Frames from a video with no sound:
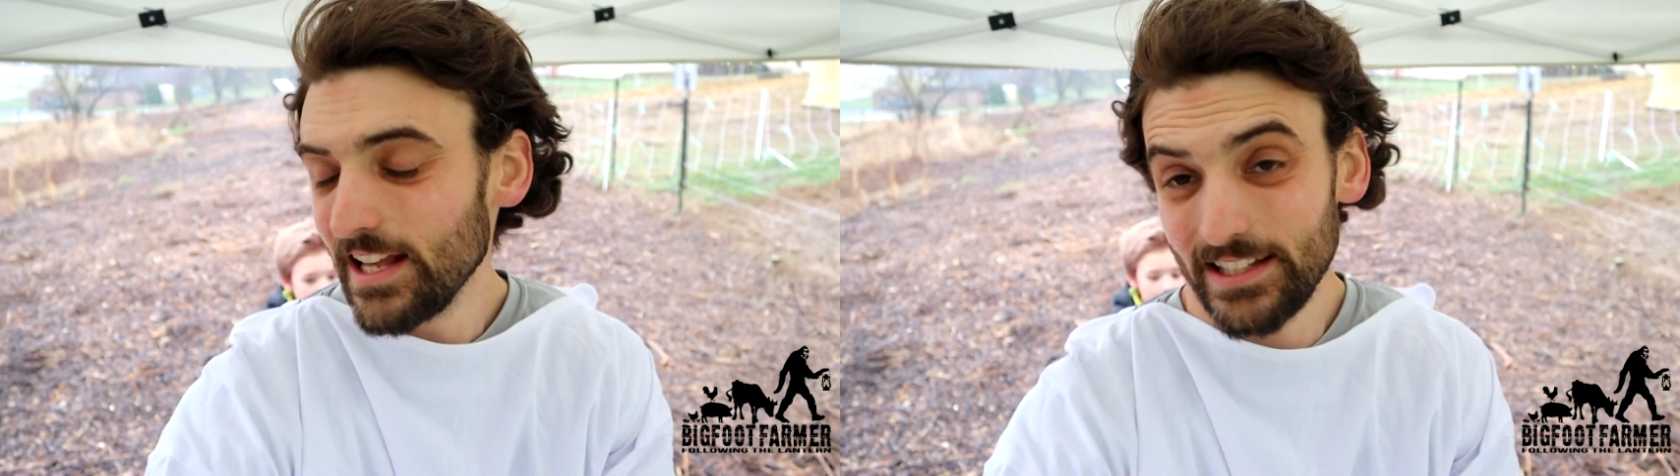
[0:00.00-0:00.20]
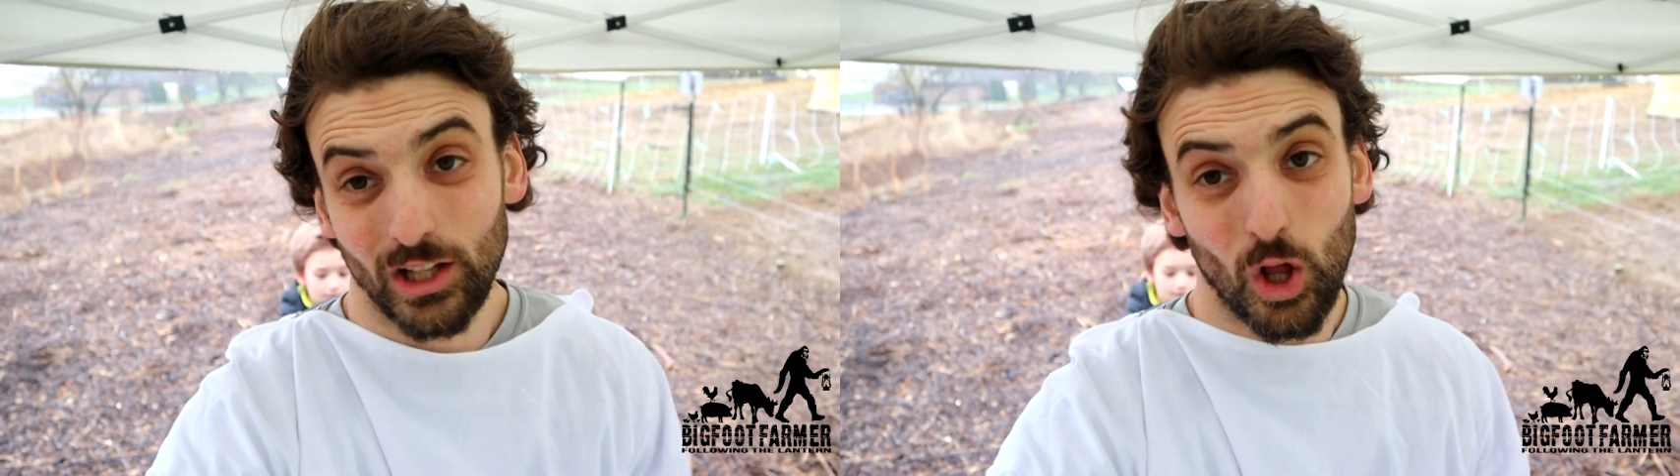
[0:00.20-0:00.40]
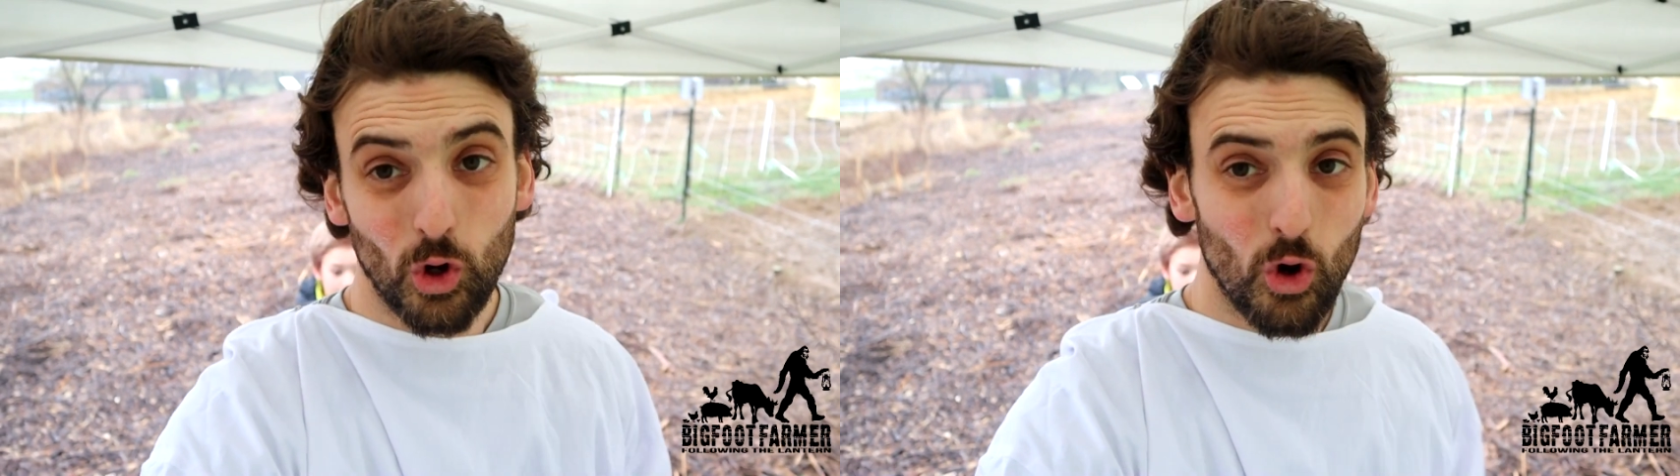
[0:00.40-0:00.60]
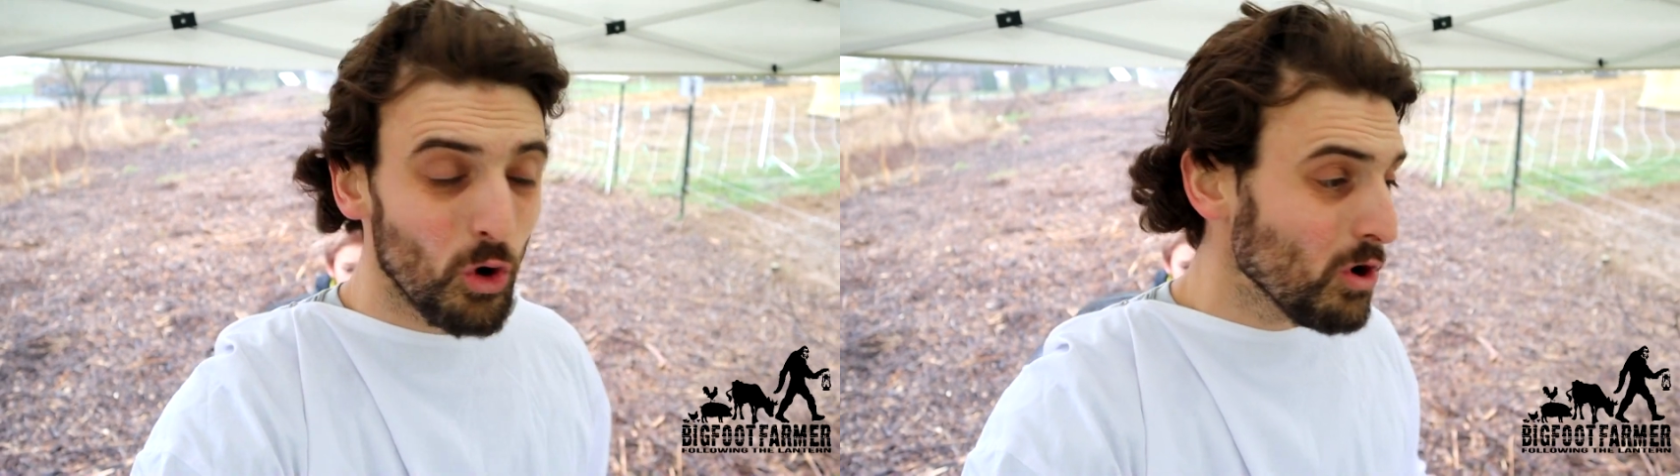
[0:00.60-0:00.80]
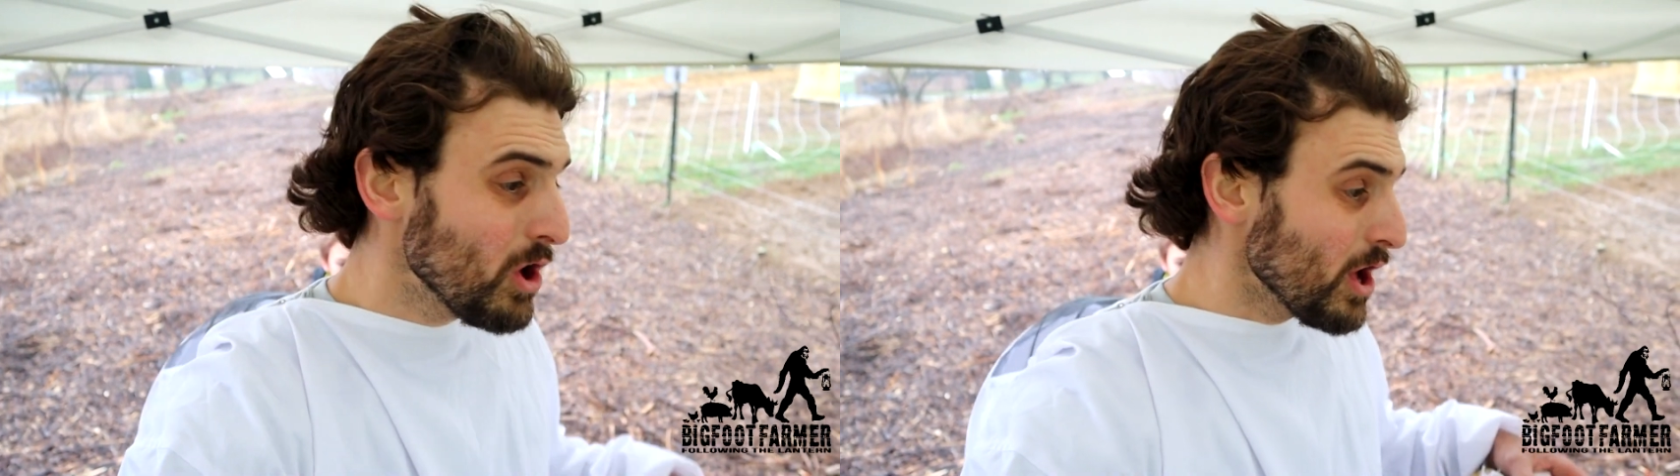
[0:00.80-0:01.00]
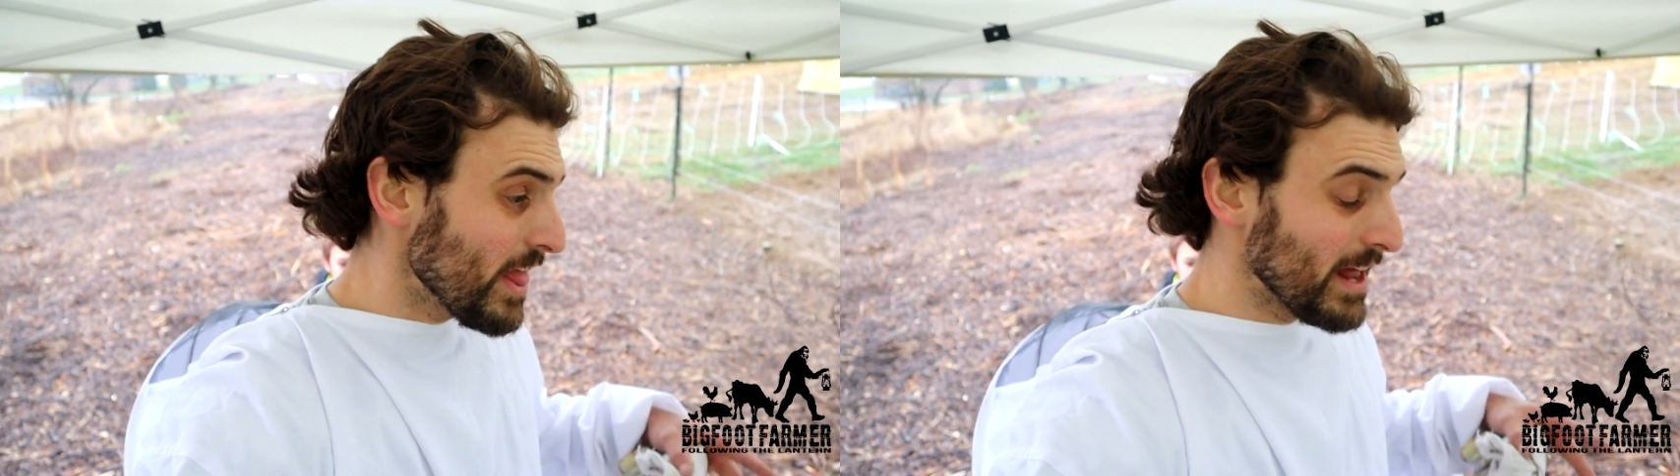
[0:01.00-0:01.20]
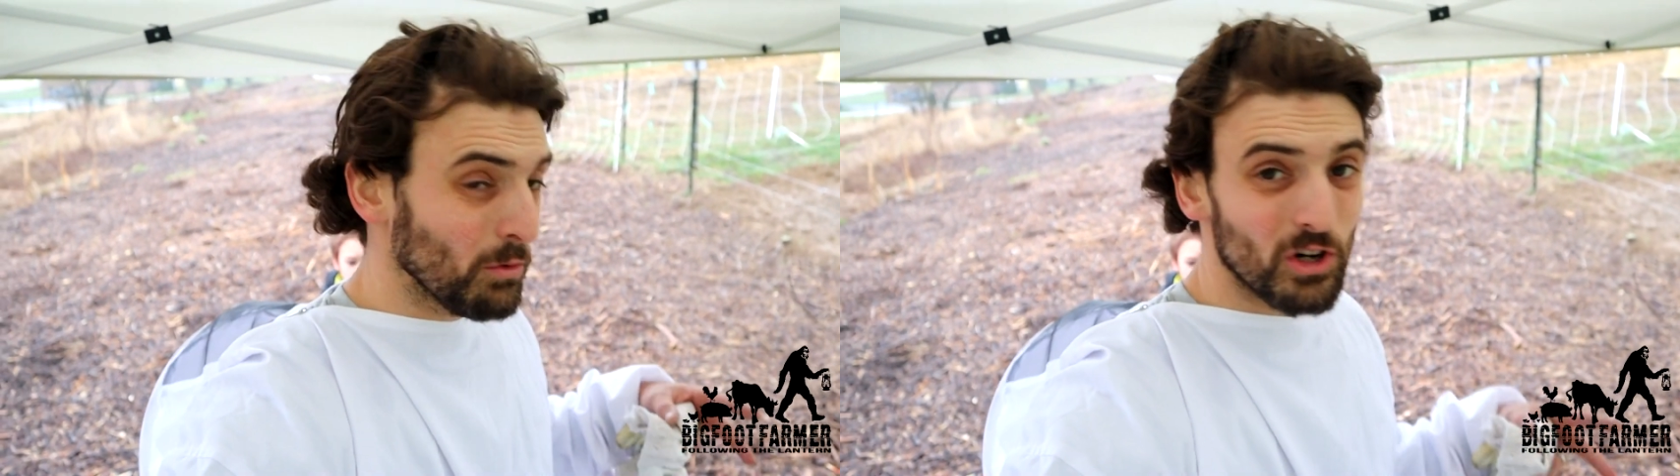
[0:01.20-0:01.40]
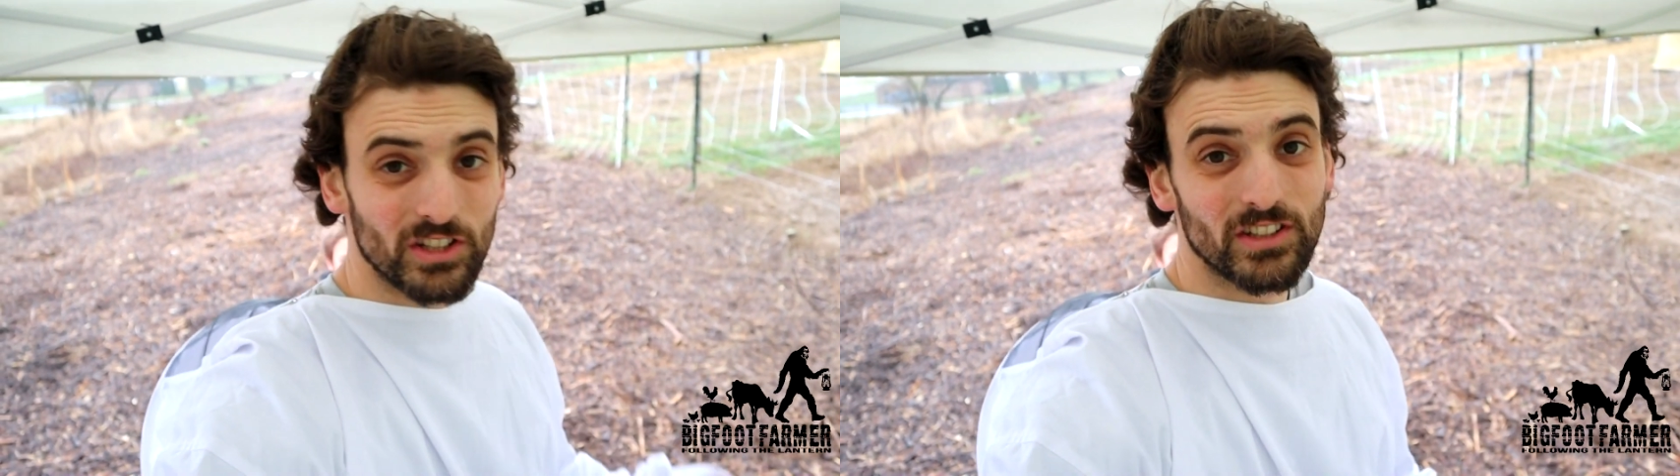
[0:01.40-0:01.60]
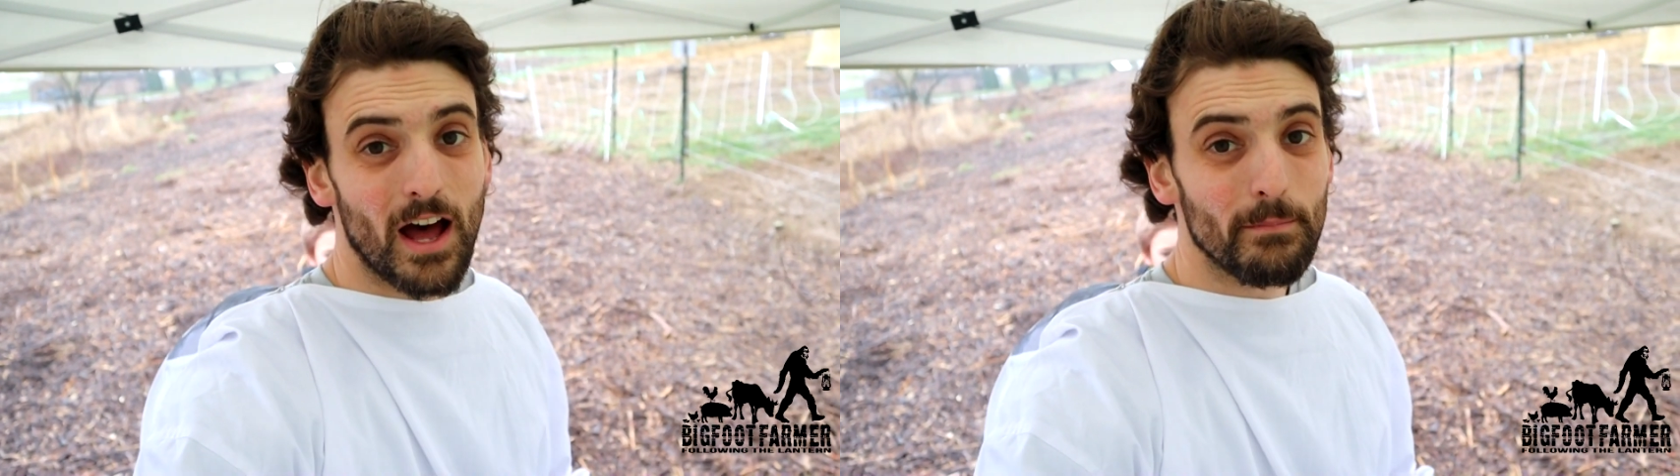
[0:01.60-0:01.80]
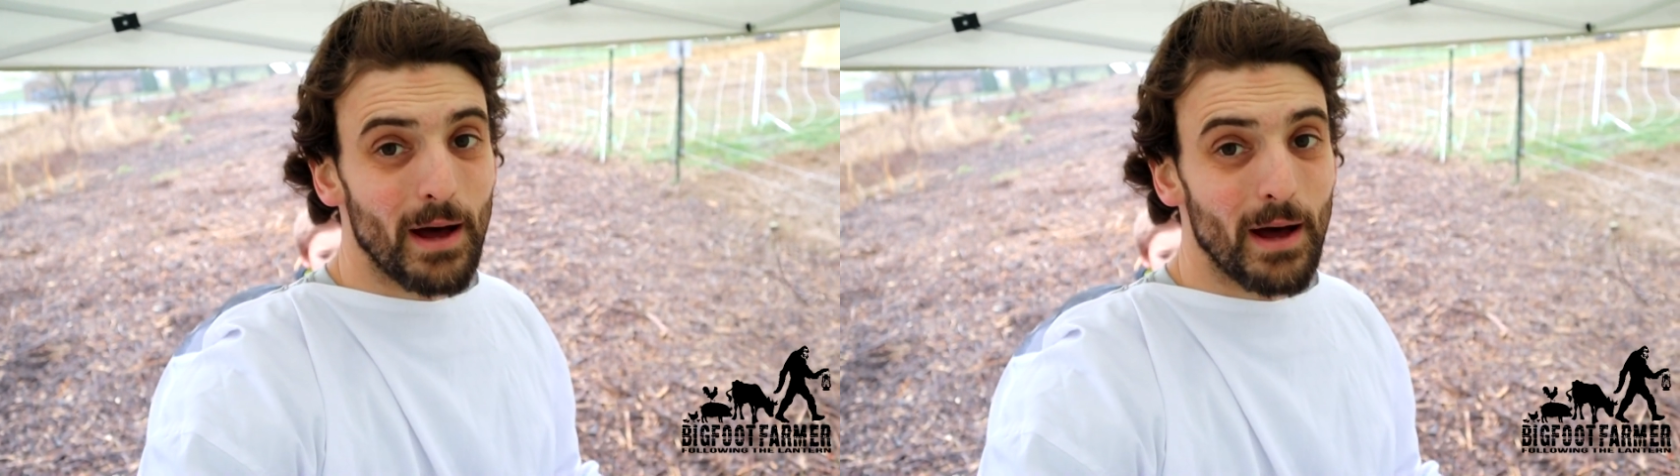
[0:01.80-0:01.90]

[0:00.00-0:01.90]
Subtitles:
is local that want to stop